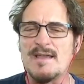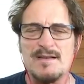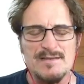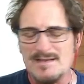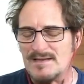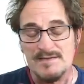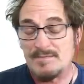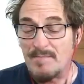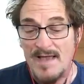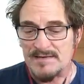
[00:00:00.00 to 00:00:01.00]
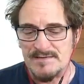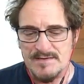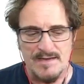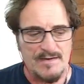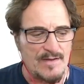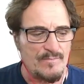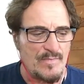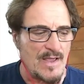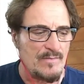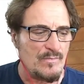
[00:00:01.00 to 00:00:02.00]
And he's a mess.
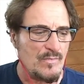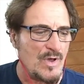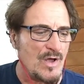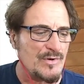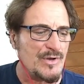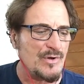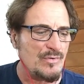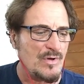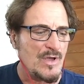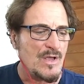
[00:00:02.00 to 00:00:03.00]
And we all knew